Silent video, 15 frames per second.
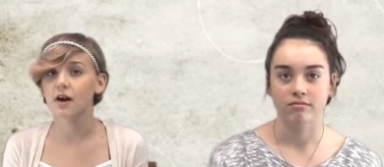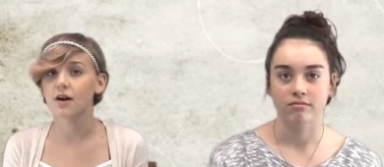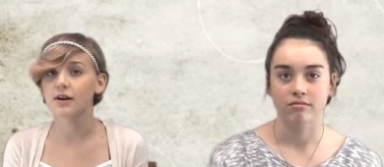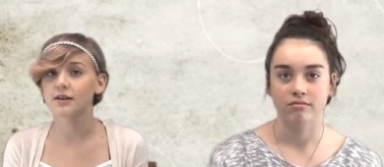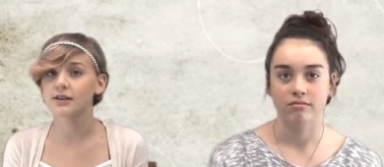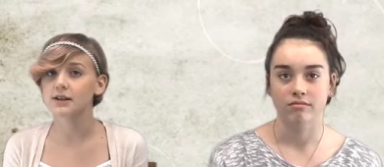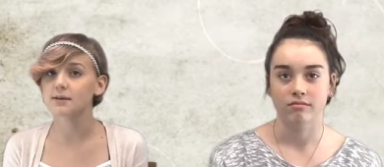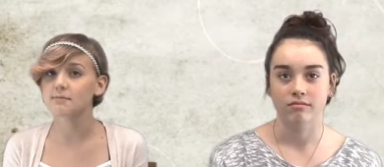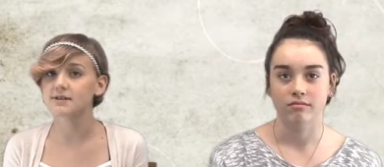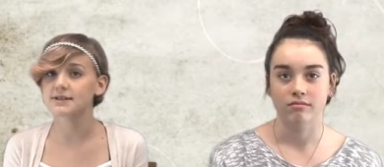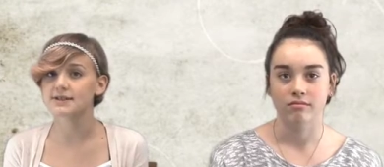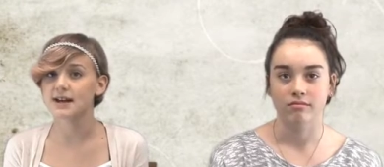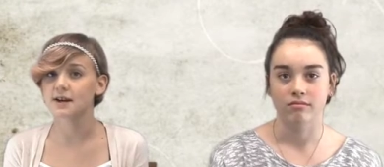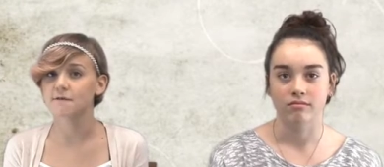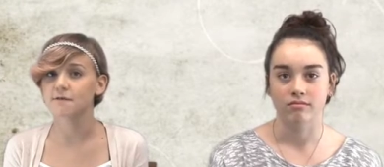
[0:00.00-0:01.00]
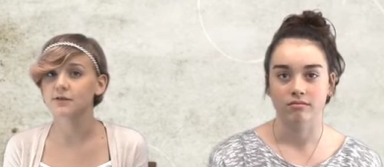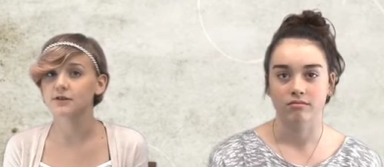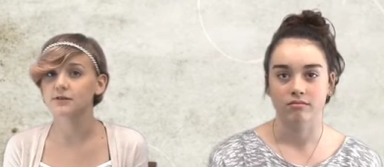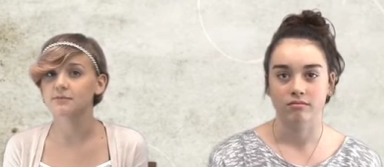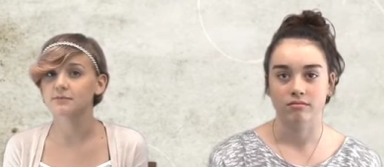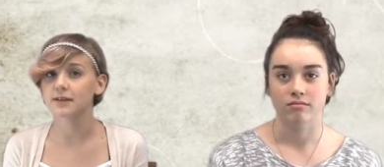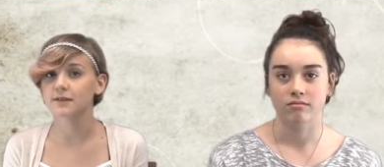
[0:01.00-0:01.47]
Speaker 1: Art Club is now
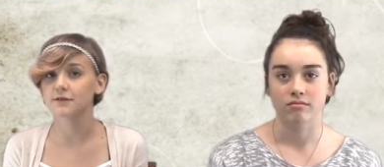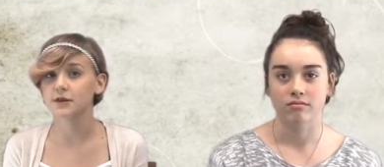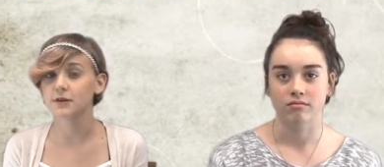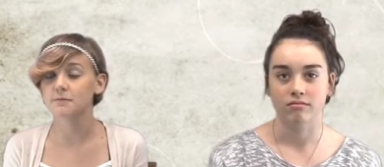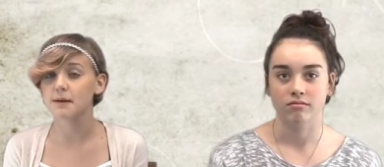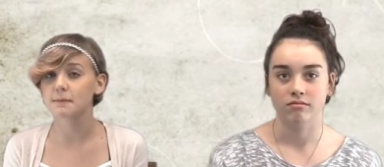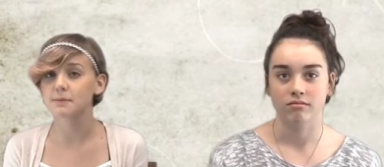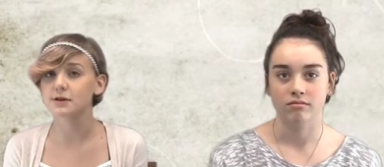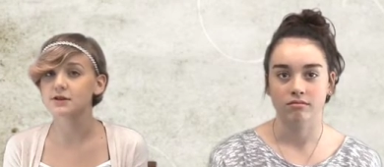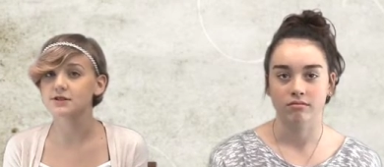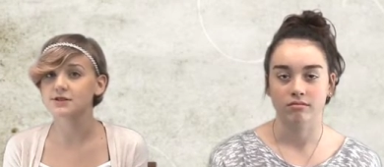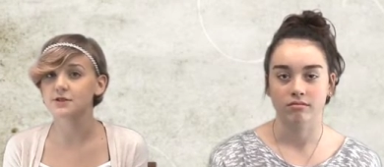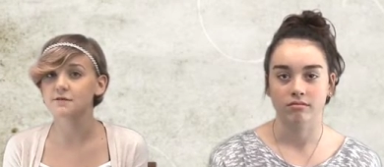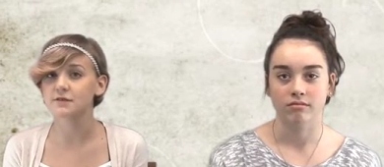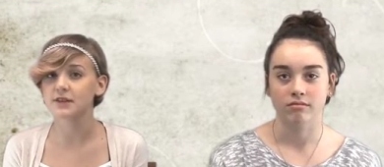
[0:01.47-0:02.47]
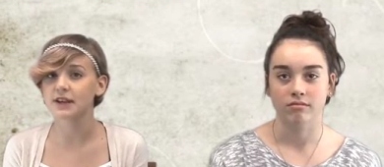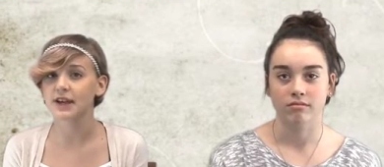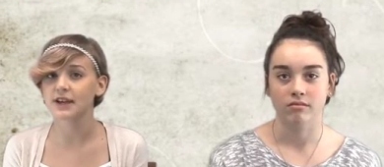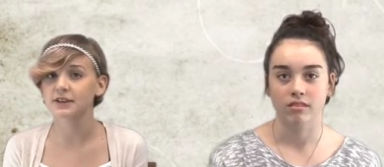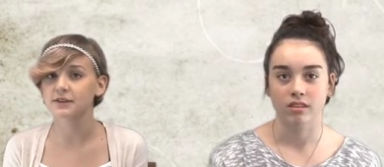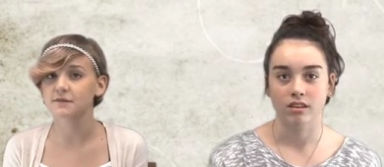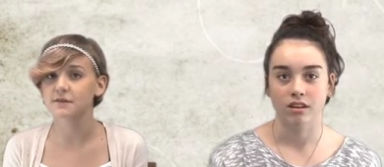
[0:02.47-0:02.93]
full. If you're a member, don't
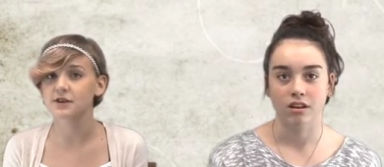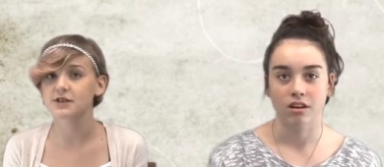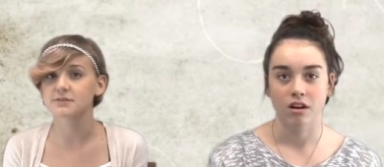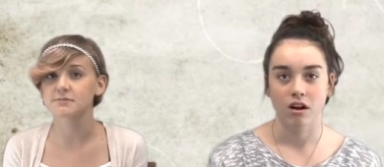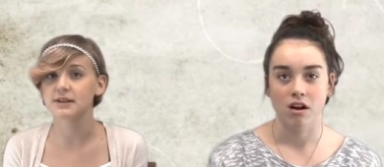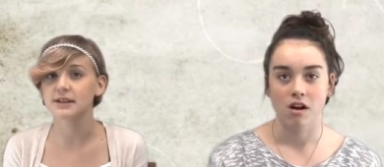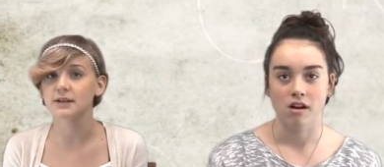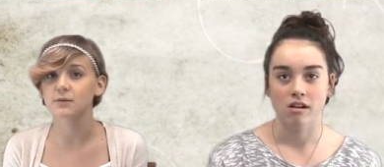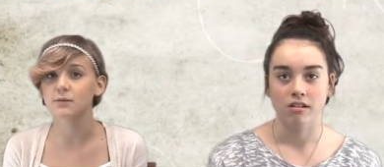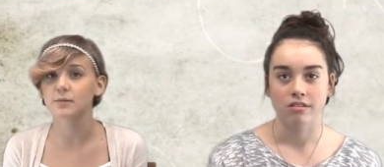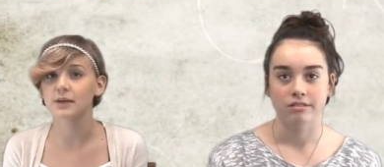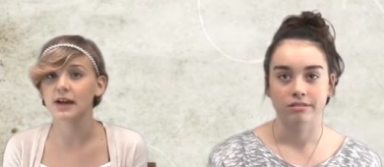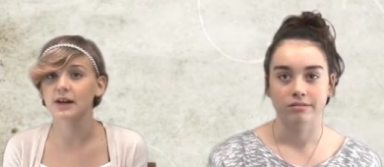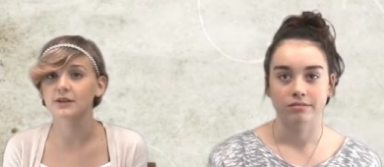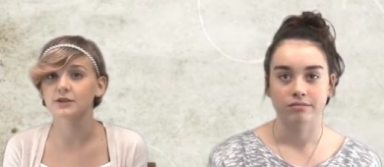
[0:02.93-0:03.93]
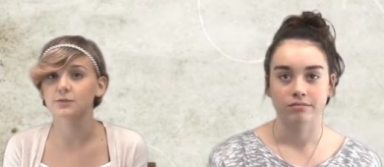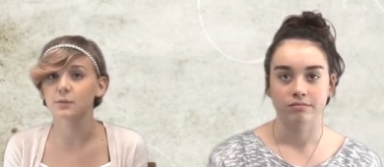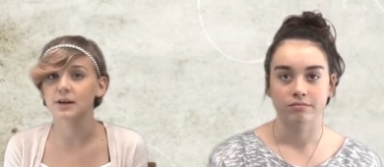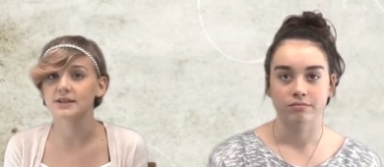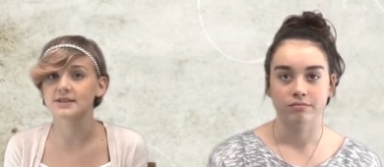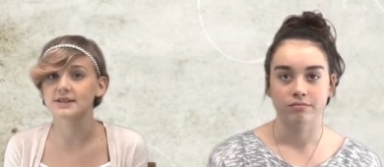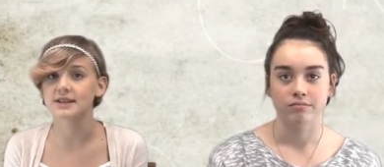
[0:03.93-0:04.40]
forget the first meeting will be held
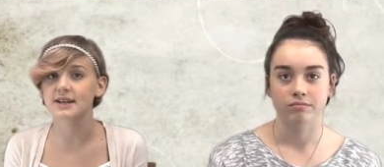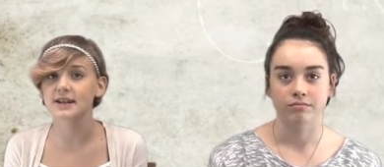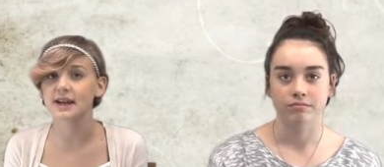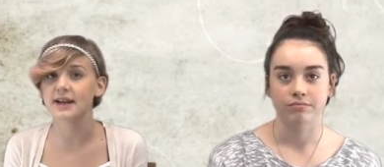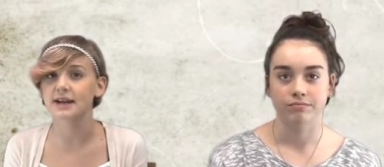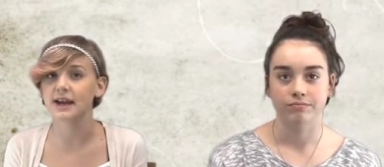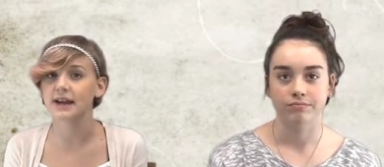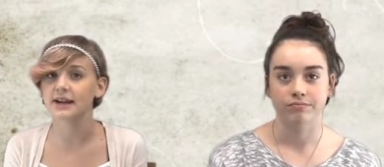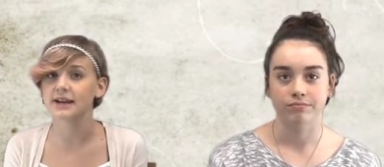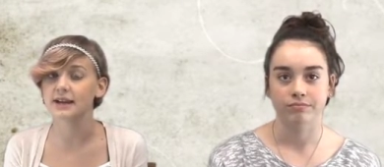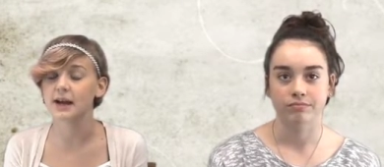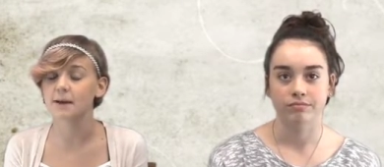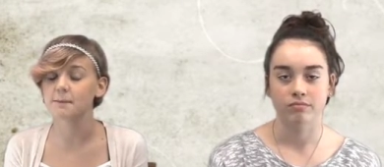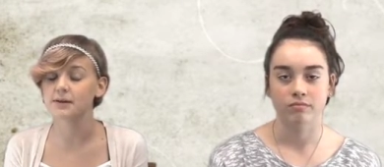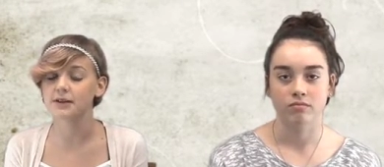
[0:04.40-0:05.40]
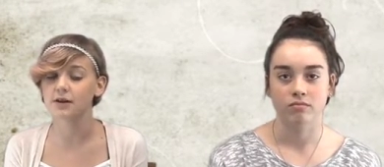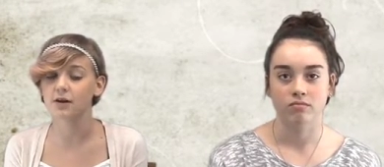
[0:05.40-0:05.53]
Wednesday at 8 a.m. in the